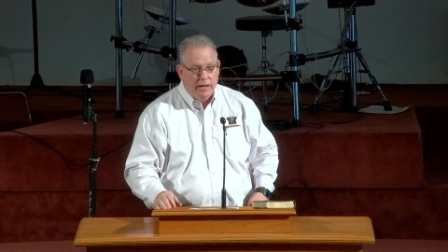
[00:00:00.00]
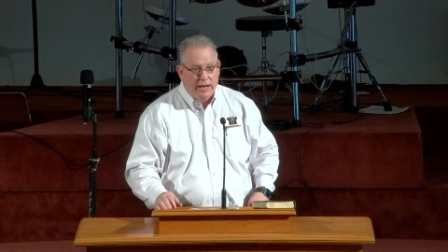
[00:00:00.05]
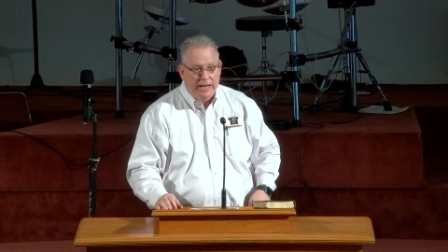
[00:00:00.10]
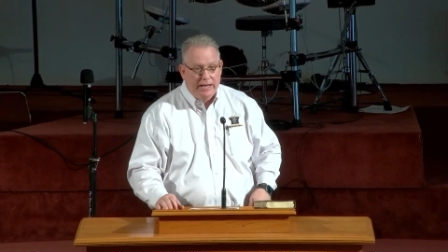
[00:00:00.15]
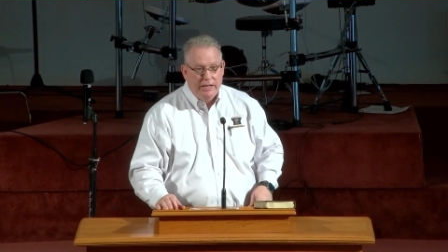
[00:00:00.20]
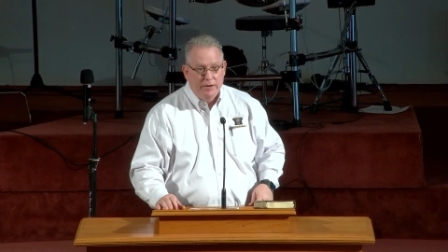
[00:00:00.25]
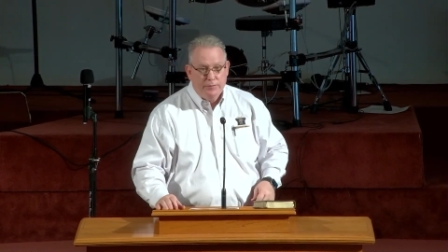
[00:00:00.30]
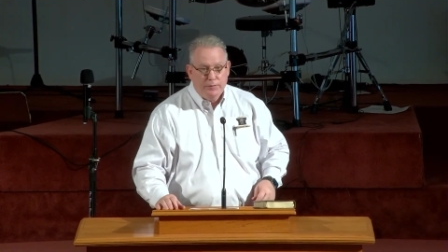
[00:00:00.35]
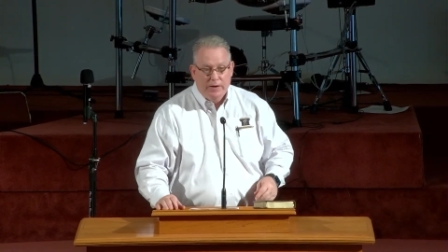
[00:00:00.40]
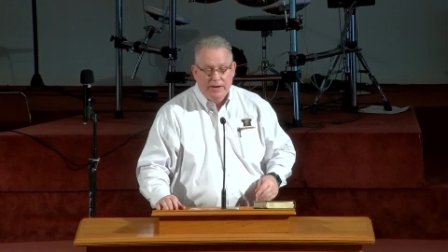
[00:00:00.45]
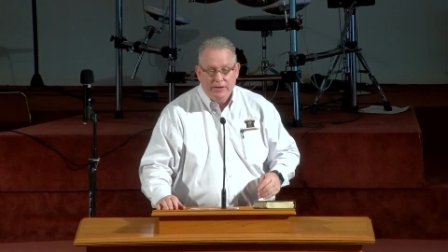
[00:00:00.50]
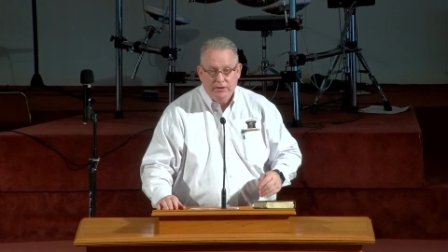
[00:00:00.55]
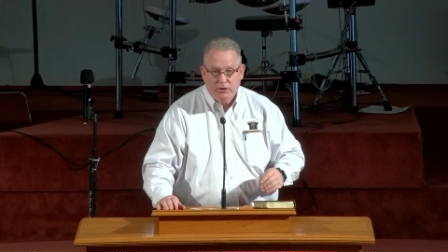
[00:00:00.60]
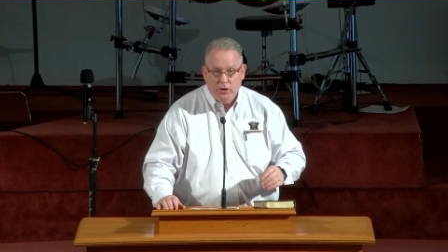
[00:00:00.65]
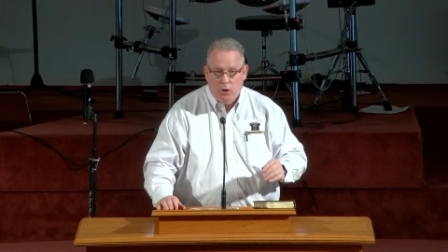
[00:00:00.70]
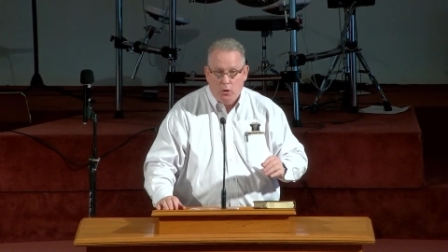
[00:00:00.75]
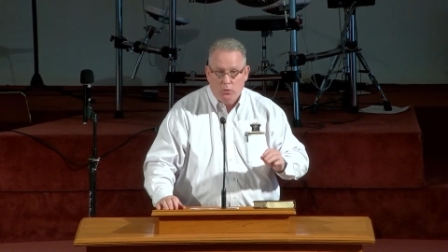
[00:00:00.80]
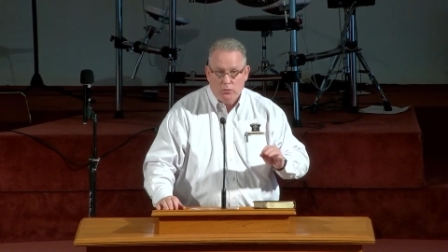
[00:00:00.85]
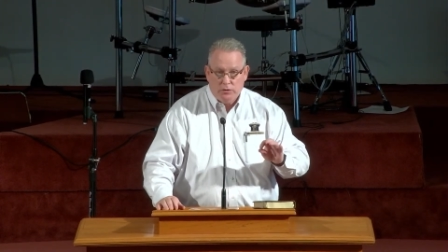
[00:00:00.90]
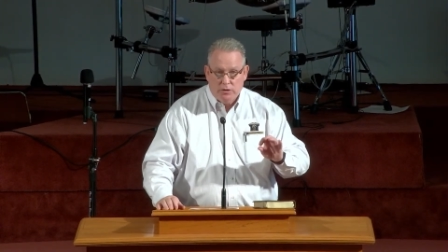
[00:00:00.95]
and if I
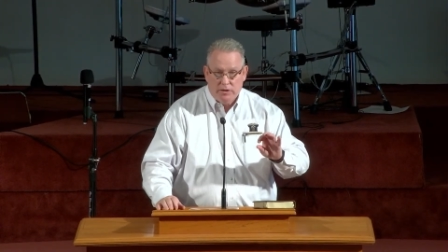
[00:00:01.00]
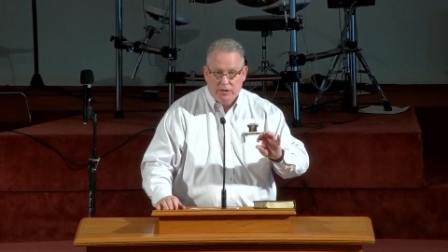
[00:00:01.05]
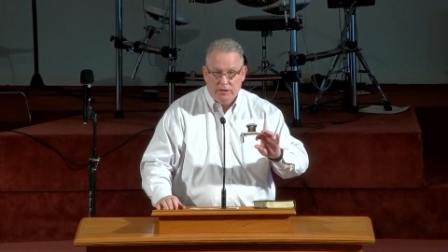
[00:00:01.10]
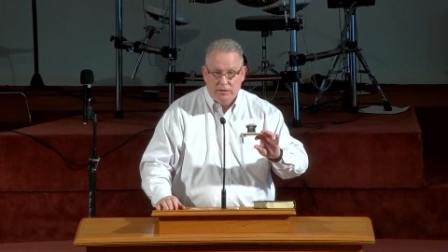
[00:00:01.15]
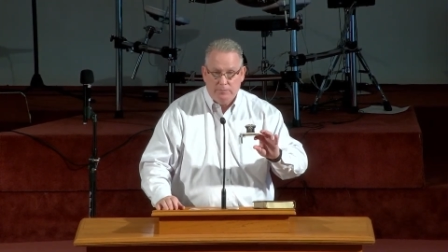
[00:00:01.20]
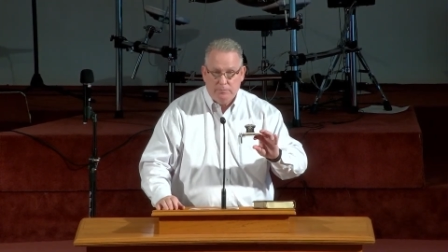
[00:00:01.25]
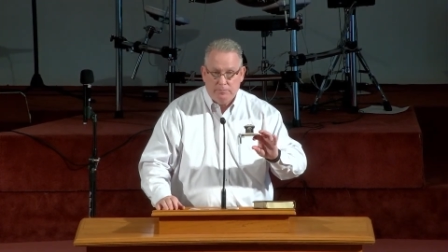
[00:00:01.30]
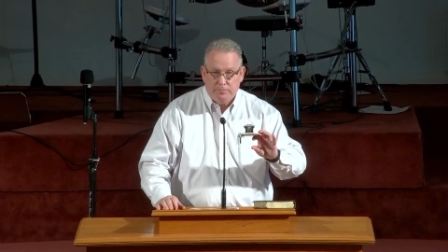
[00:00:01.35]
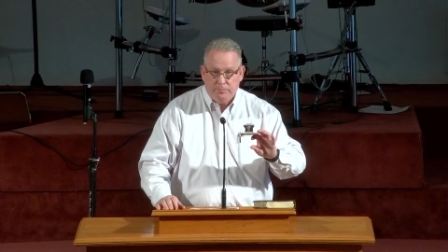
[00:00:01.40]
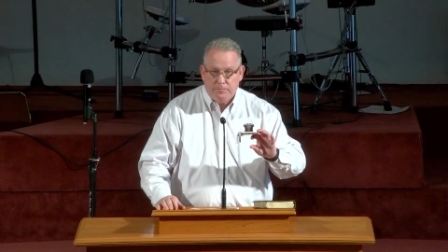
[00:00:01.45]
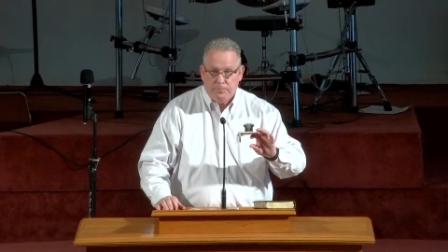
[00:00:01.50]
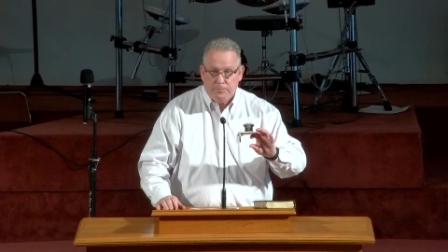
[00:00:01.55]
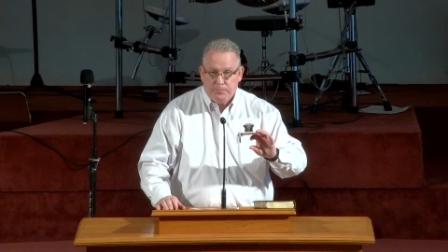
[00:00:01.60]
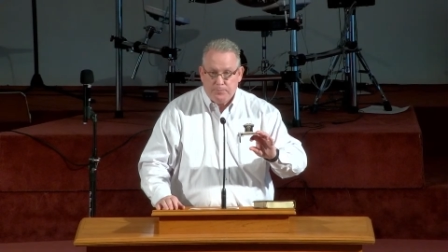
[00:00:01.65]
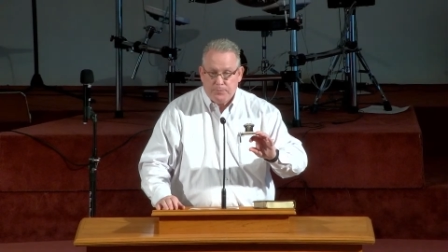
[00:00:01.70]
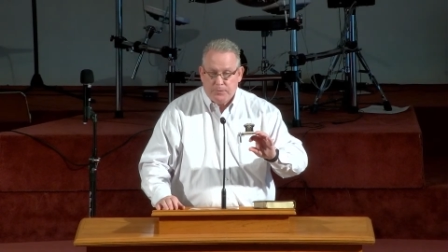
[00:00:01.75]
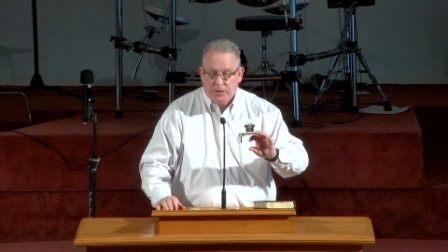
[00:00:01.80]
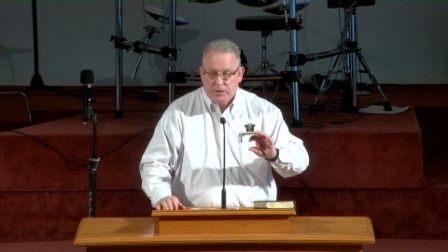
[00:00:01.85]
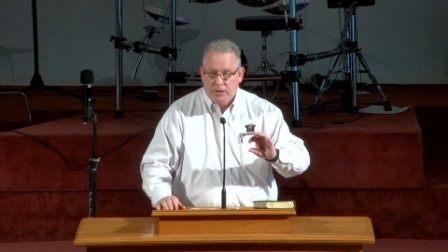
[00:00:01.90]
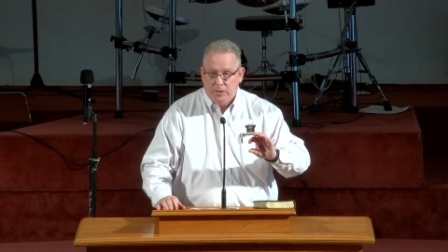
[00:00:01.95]
don't com-
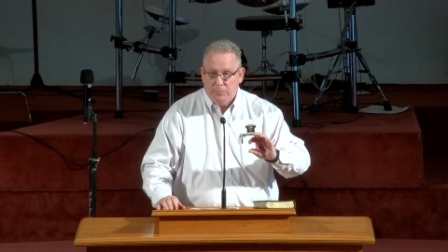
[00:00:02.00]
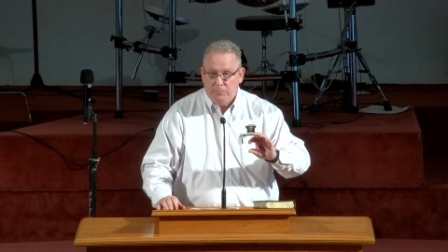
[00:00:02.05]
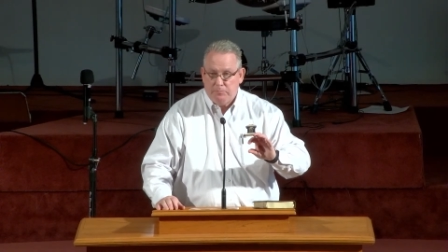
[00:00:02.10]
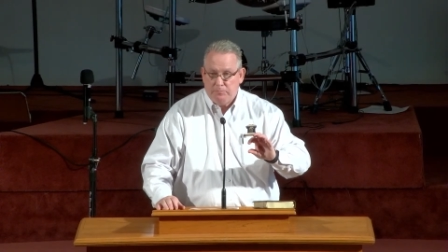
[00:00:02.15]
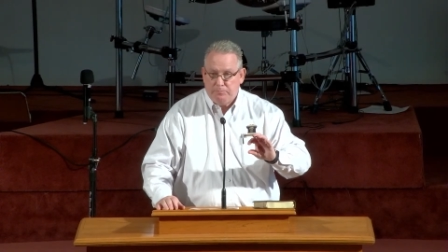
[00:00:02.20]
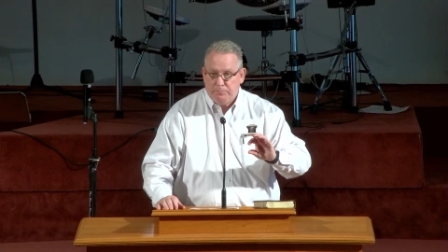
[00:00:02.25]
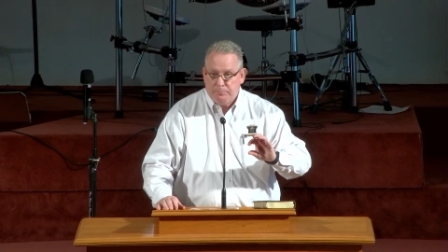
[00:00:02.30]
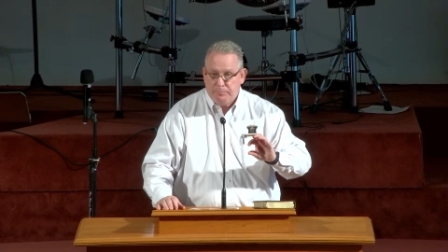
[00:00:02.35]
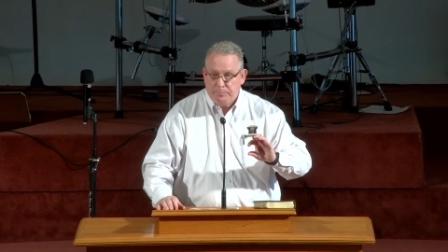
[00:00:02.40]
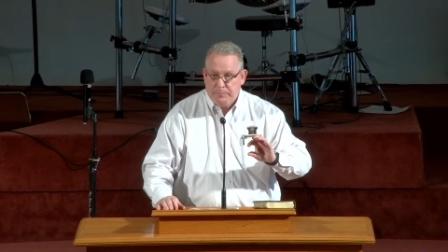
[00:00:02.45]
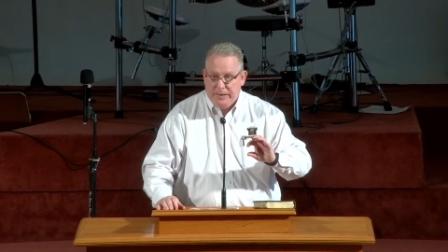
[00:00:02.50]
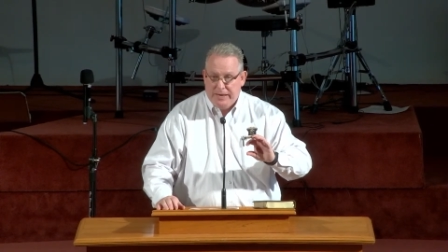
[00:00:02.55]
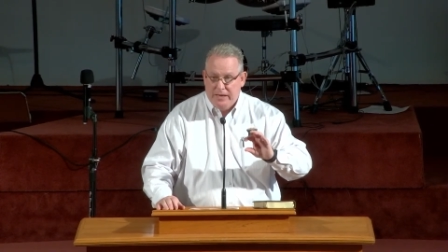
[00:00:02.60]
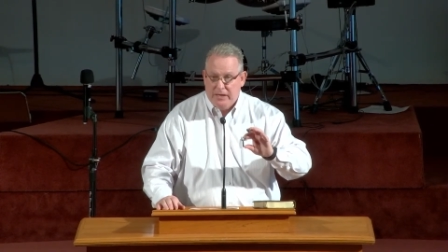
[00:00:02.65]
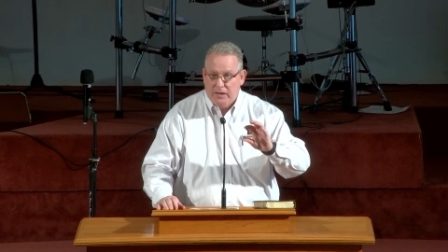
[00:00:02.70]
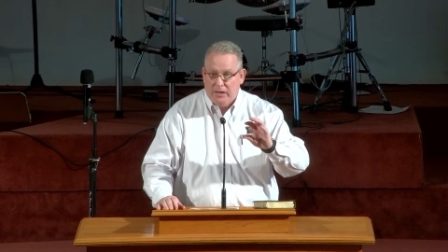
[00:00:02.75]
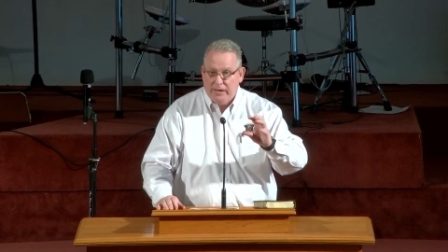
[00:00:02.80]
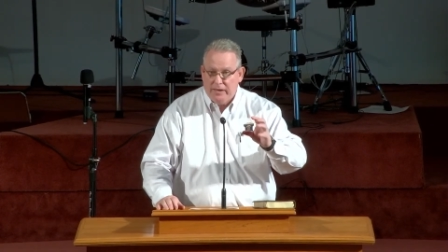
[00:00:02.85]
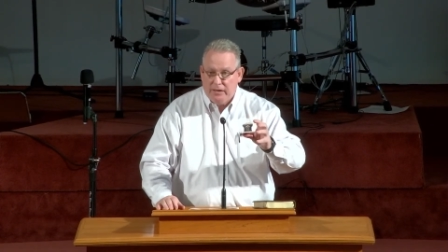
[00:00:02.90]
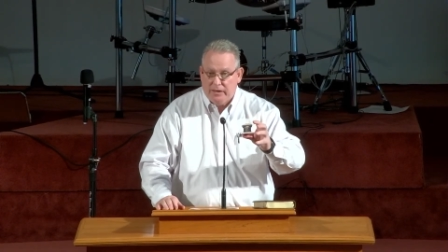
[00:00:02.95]

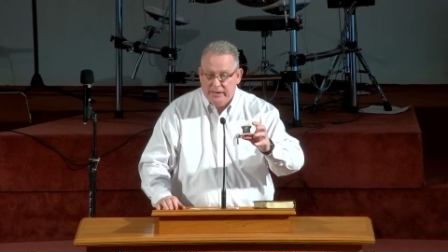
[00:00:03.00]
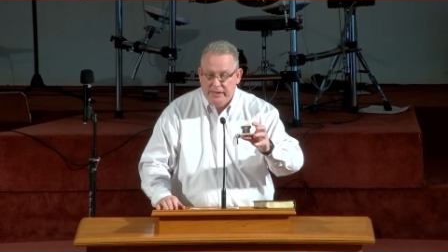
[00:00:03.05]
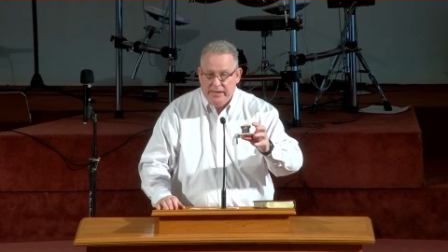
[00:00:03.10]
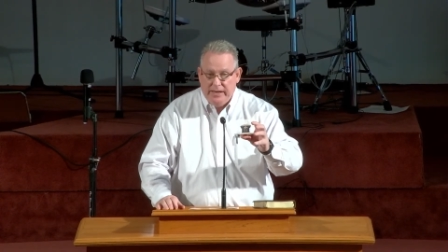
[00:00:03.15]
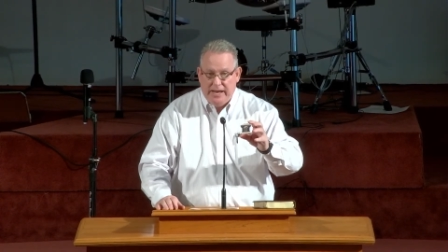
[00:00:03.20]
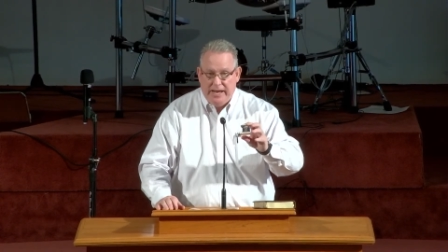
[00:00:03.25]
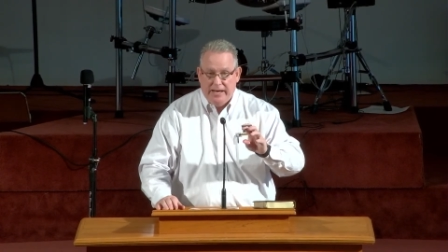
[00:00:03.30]
compellingly